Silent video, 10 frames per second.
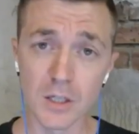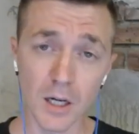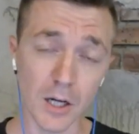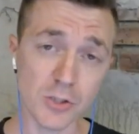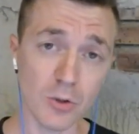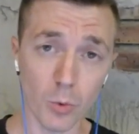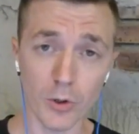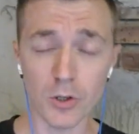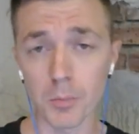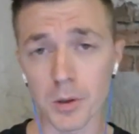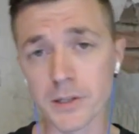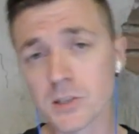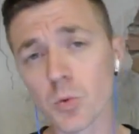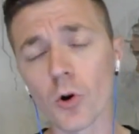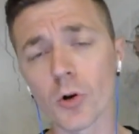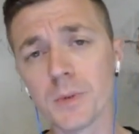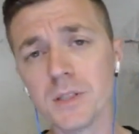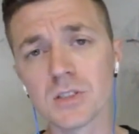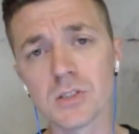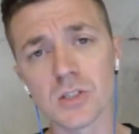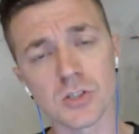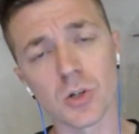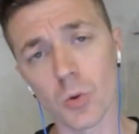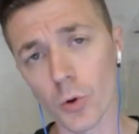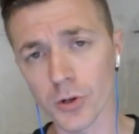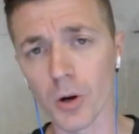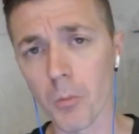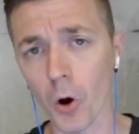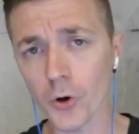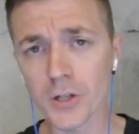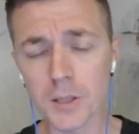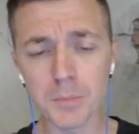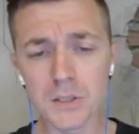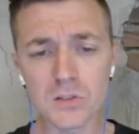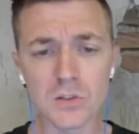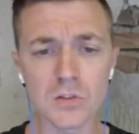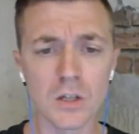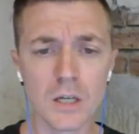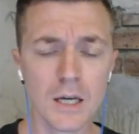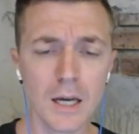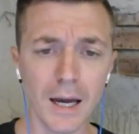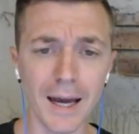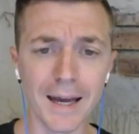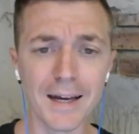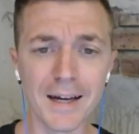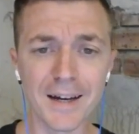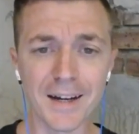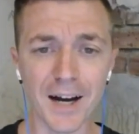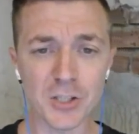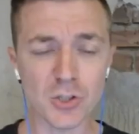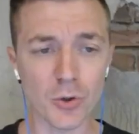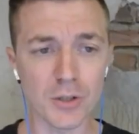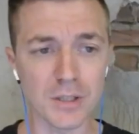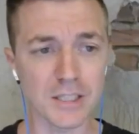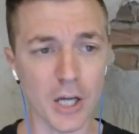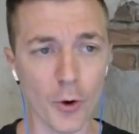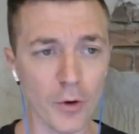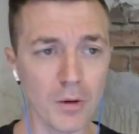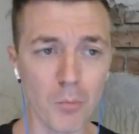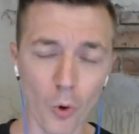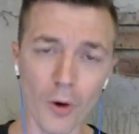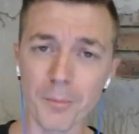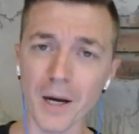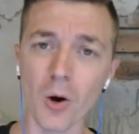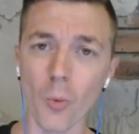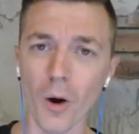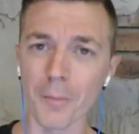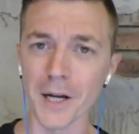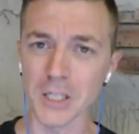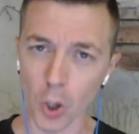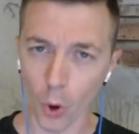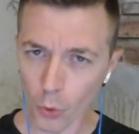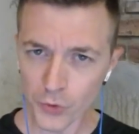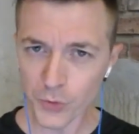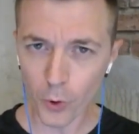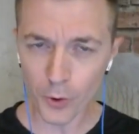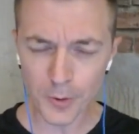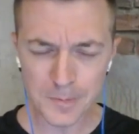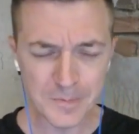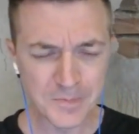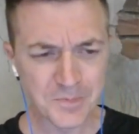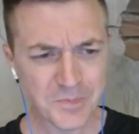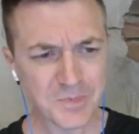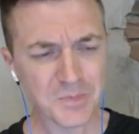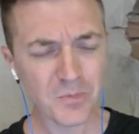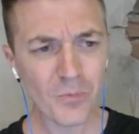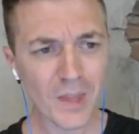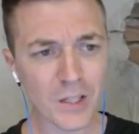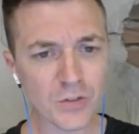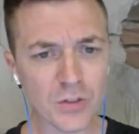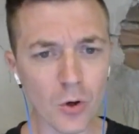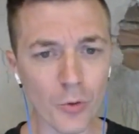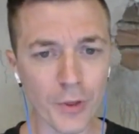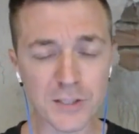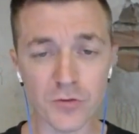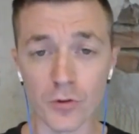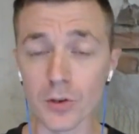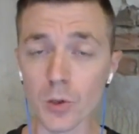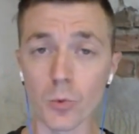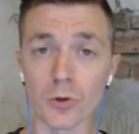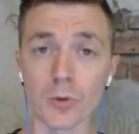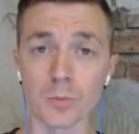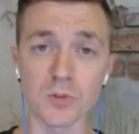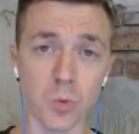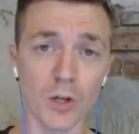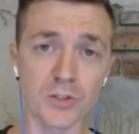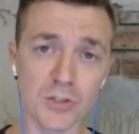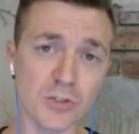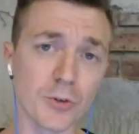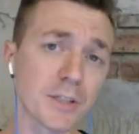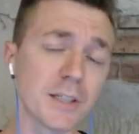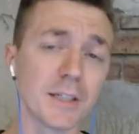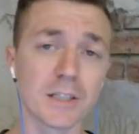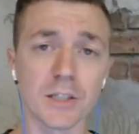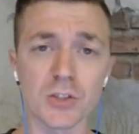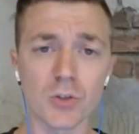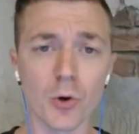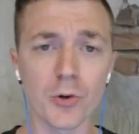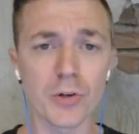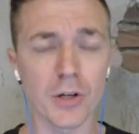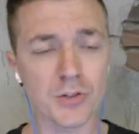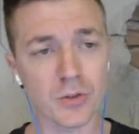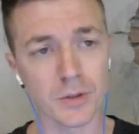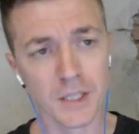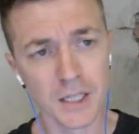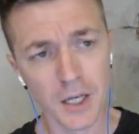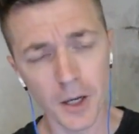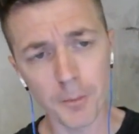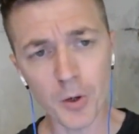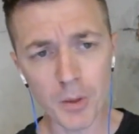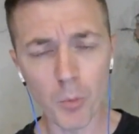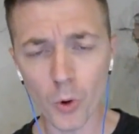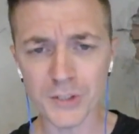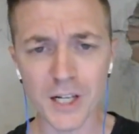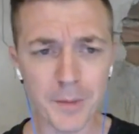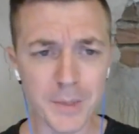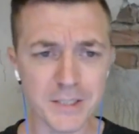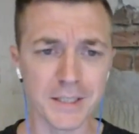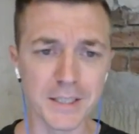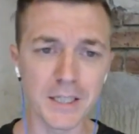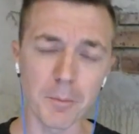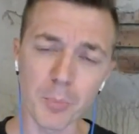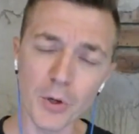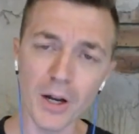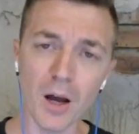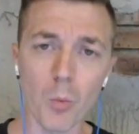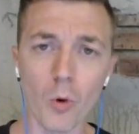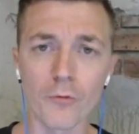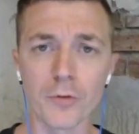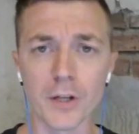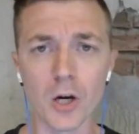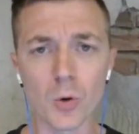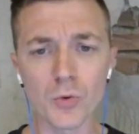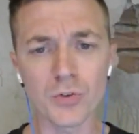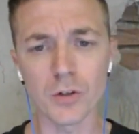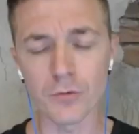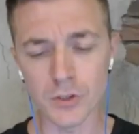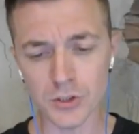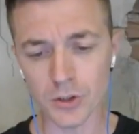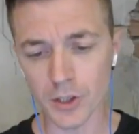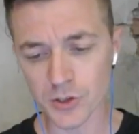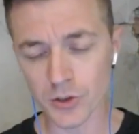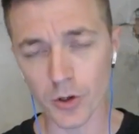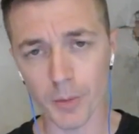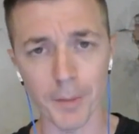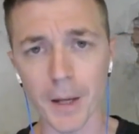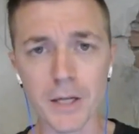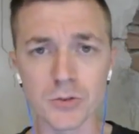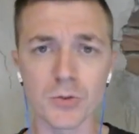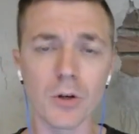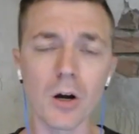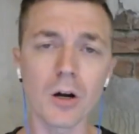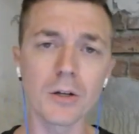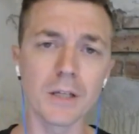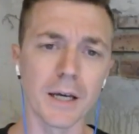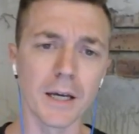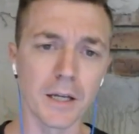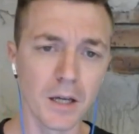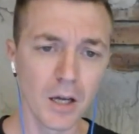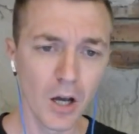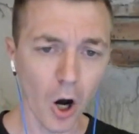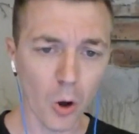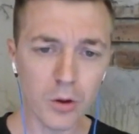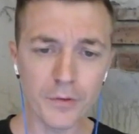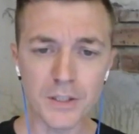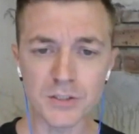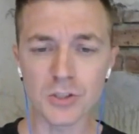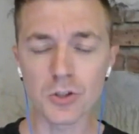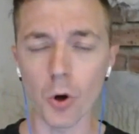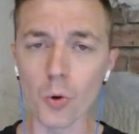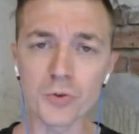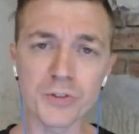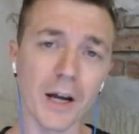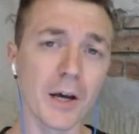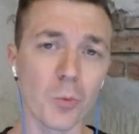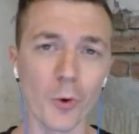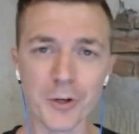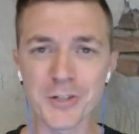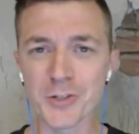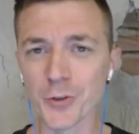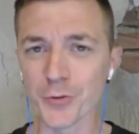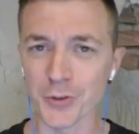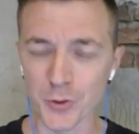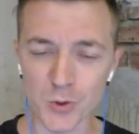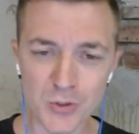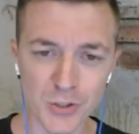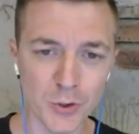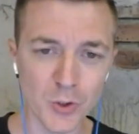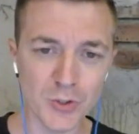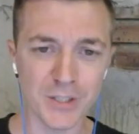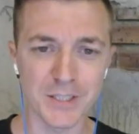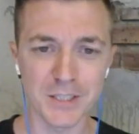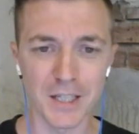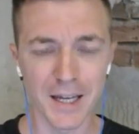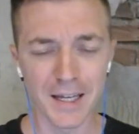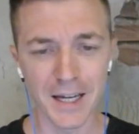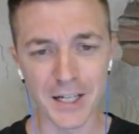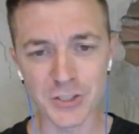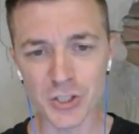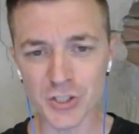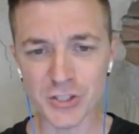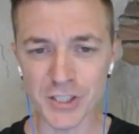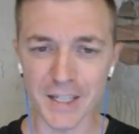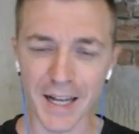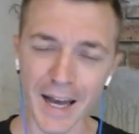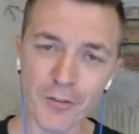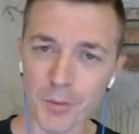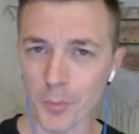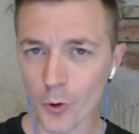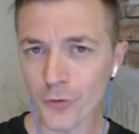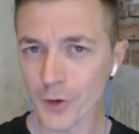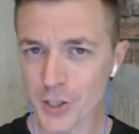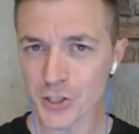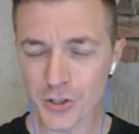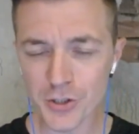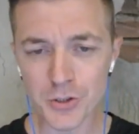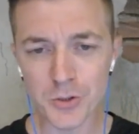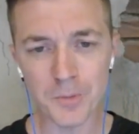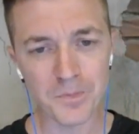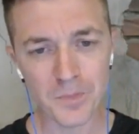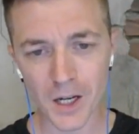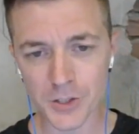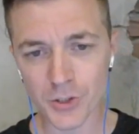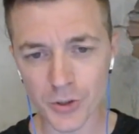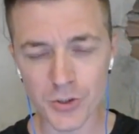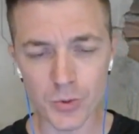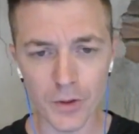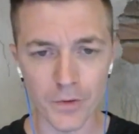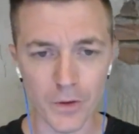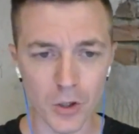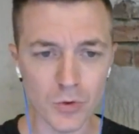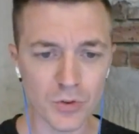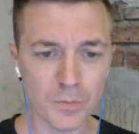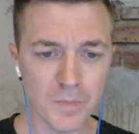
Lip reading: I started working on Planeswalker pieces. I started working on marketing pieces. And I started caring more about what my goals were. So that's really where Swatches started getting kickstarted. And I started putting more time into it and putting out more videos. And eventually I started my Patreon, and all of these goals that I had wanted to do for years and years and just didn't have the motivation to do. I started doing those.